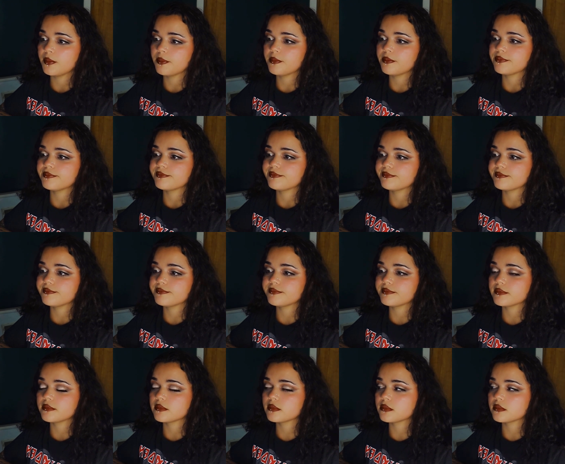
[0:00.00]

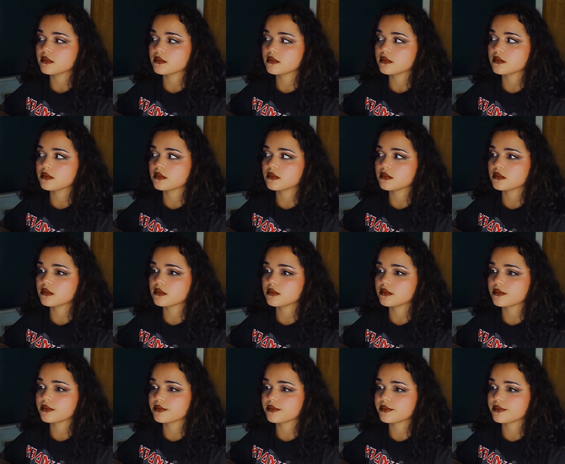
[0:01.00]

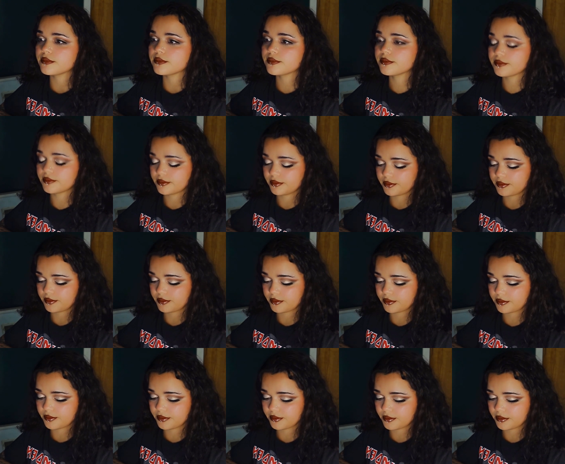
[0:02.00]

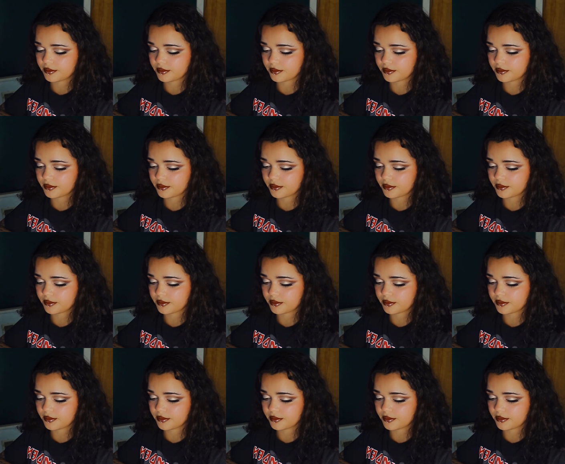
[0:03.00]
(silence)